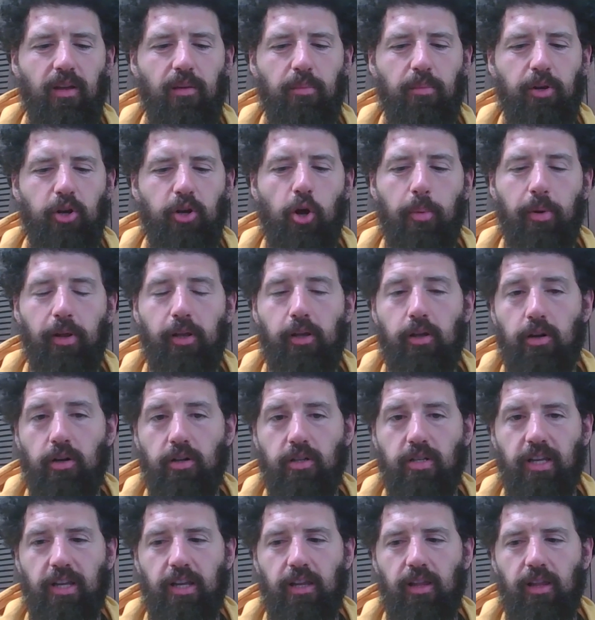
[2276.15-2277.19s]
But nobody could
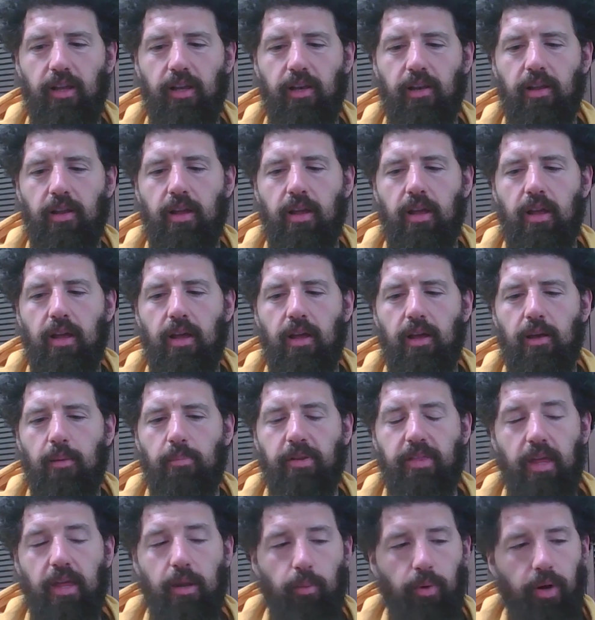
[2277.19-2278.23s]
articulate.
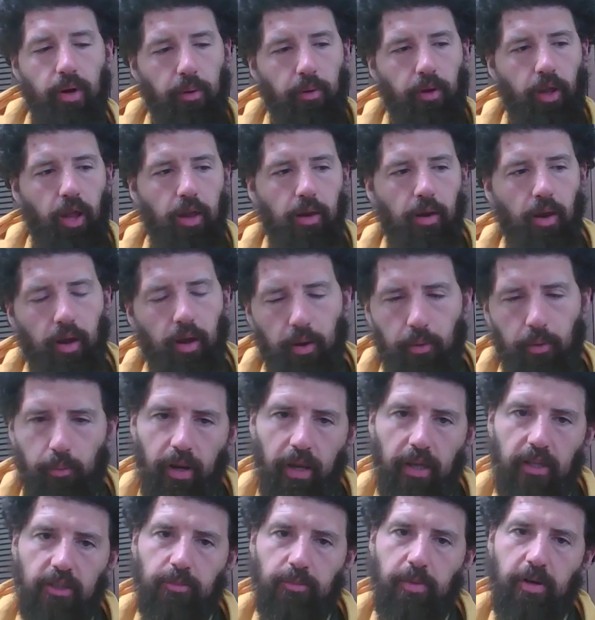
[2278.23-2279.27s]
But then when
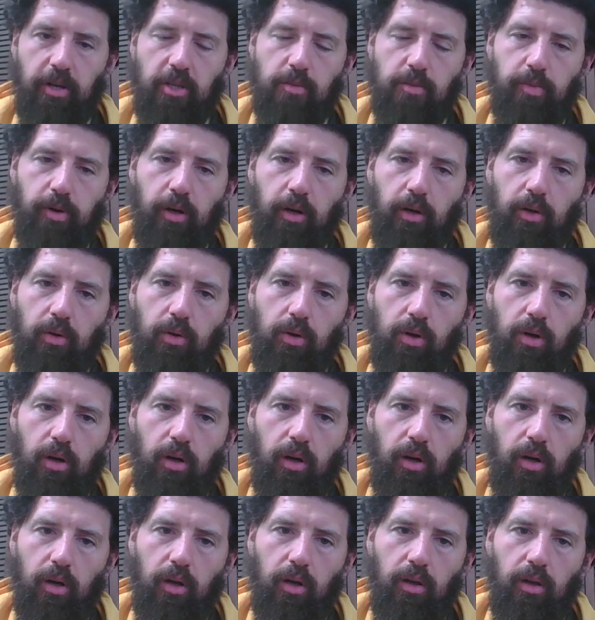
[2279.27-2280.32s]
I experienced parkour,
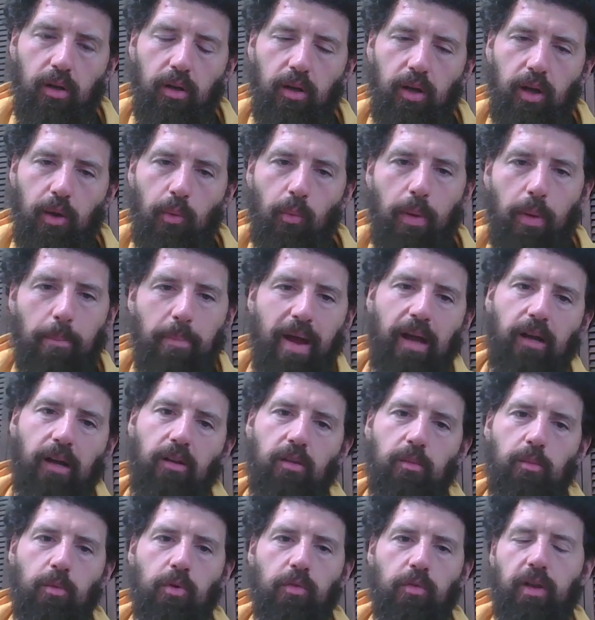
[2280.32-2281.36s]
I went back to
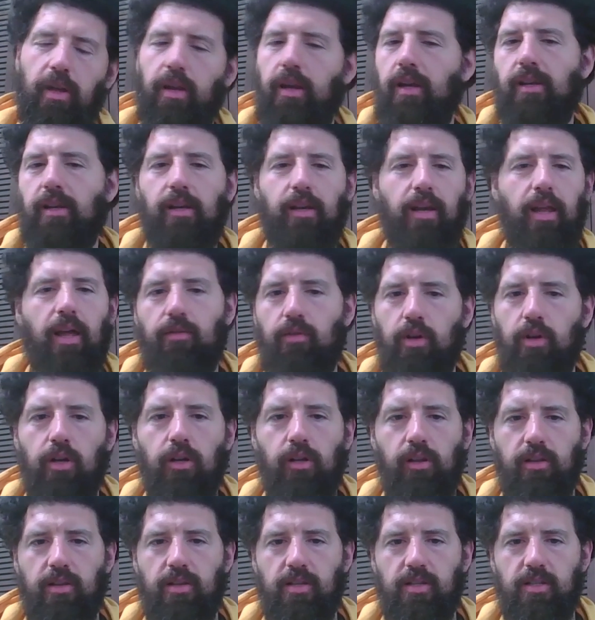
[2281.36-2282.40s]
the movie and it didn't have
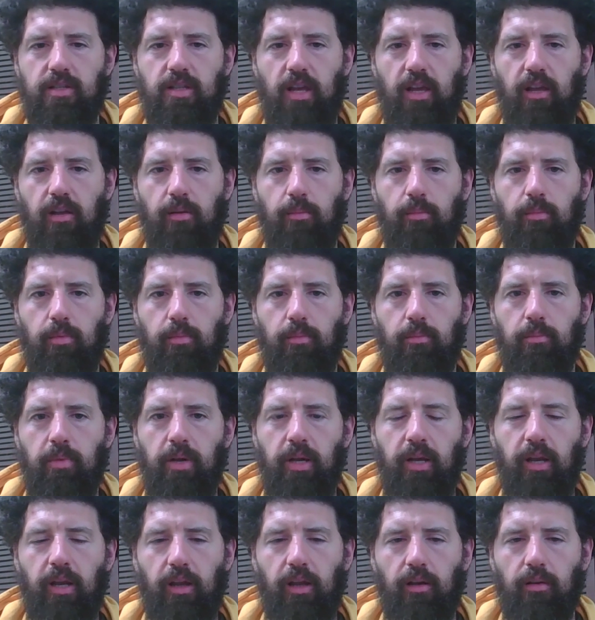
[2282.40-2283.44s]
nearly the same
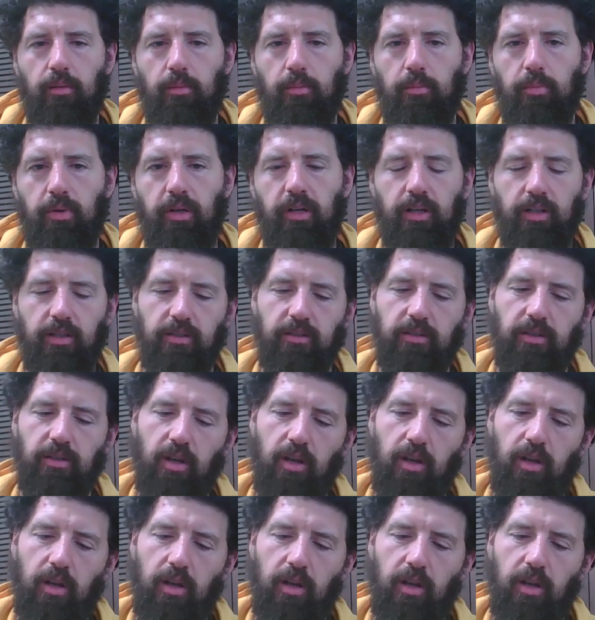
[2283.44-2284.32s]
meaning because